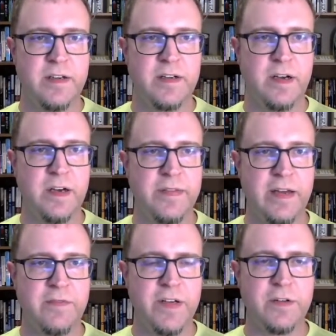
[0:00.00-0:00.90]
on that
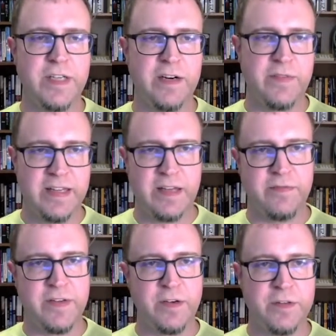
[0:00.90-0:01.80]
field. You got to find that
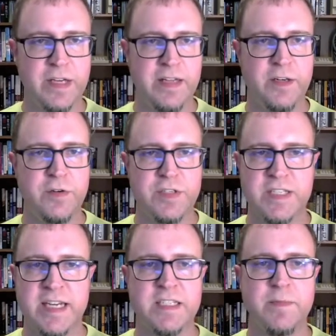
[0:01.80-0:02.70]
field and you just
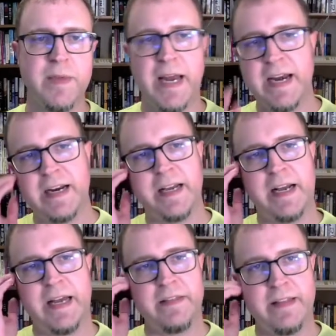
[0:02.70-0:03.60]
say submit editing
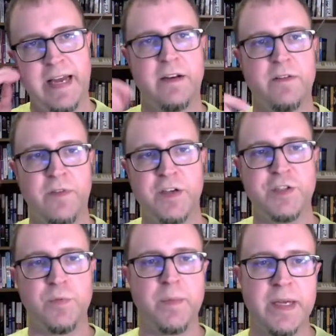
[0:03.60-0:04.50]
and that
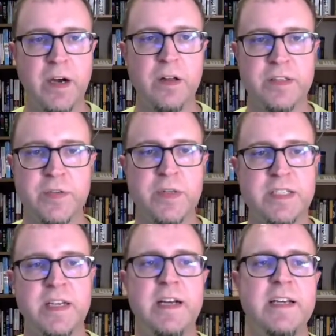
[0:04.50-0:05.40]
function will be called. So
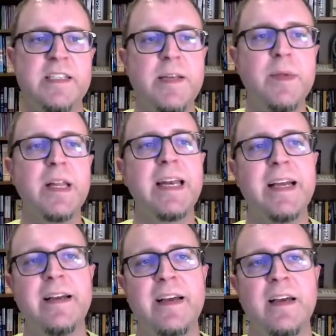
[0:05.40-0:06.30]
it's
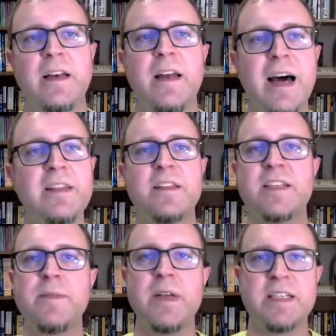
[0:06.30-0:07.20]
simulating,
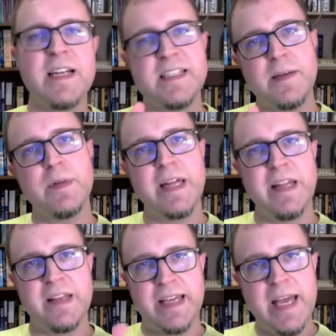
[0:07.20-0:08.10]
it's not simulating
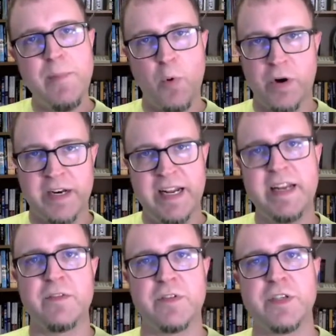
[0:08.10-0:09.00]
the keyboard and hitting
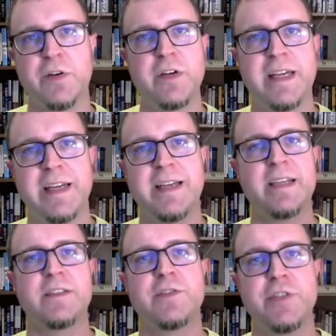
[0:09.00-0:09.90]
the return key,
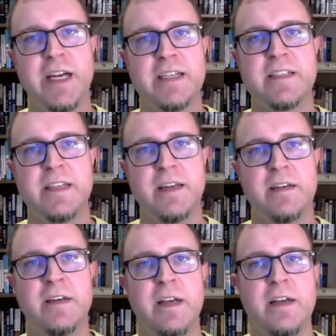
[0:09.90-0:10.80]
because Jest and
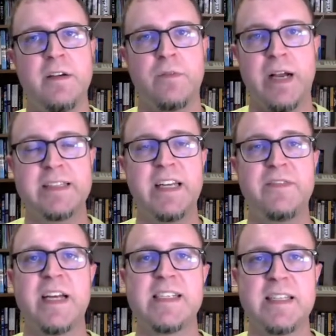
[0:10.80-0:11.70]
React Native
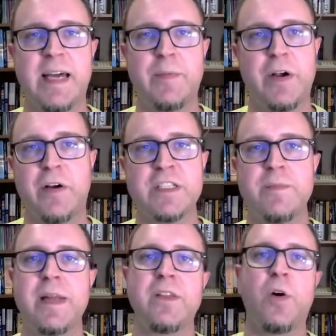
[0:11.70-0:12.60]
Testing Library aren't submitting the